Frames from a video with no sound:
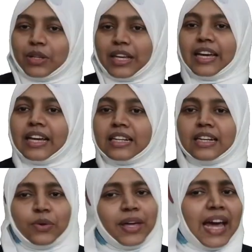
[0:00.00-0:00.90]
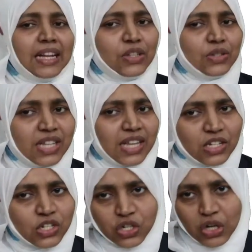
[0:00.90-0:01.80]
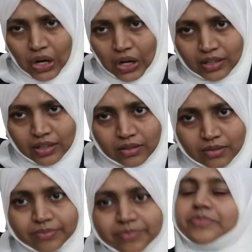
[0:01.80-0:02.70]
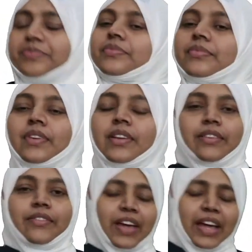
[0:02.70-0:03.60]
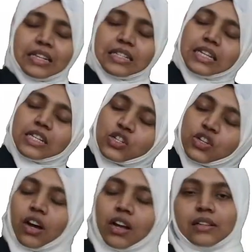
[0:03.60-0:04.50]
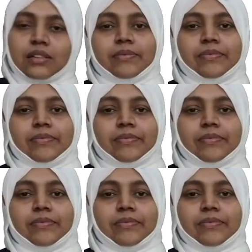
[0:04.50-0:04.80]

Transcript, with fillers: okay now can you see a shawl where is this shawl